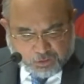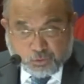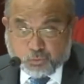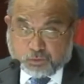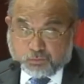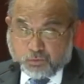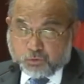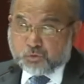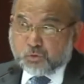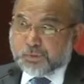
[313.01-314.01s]
This would
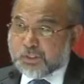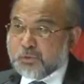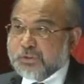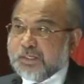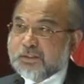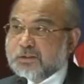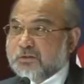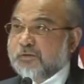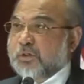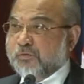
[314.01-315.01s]
also be new
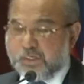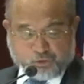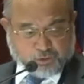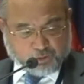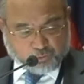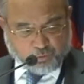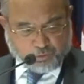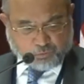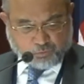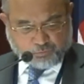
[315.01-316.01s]
centers of innovation and so
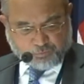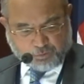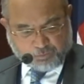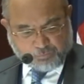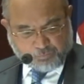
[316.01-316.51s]
on and so forth.